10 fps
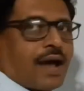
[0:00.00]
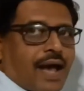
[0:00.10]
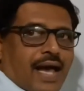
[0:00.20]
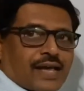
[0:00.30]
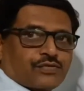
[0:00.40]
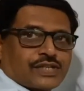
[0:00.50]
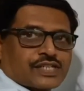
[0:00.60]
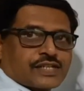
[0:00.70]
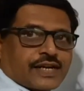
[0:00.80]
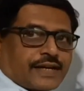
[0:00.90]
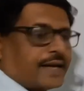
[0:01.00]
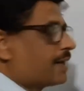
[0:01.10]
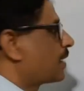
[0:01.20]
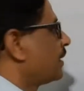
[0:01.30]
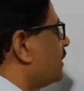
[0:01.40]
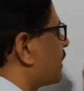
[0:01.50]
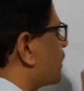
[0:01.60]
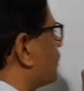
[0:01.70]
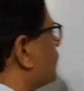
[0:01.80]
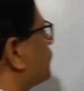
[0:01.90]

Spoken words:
as we stated earlier,